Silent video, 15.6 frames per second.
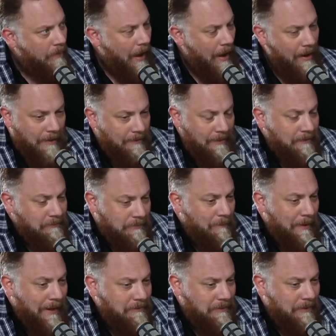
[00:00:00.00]
And I think it's
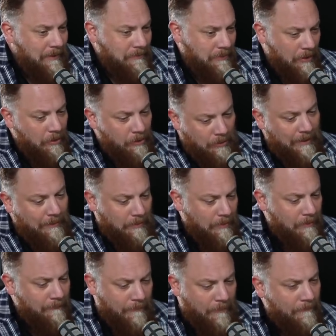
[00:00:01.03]
amazing because you know you get through
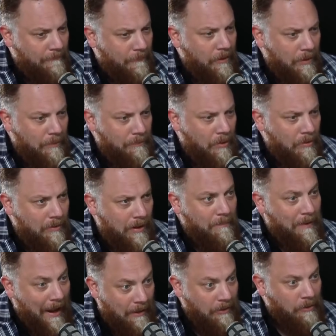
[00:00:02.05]
their Varder program
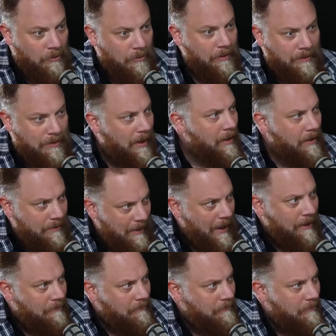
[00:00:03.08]
and you can cut
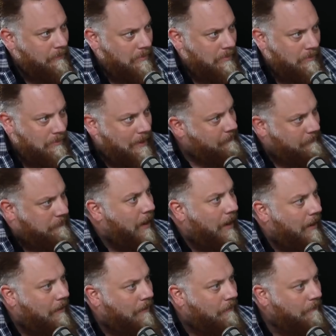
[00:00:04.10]
that that
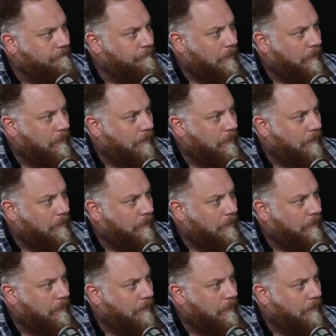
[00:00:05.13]
style.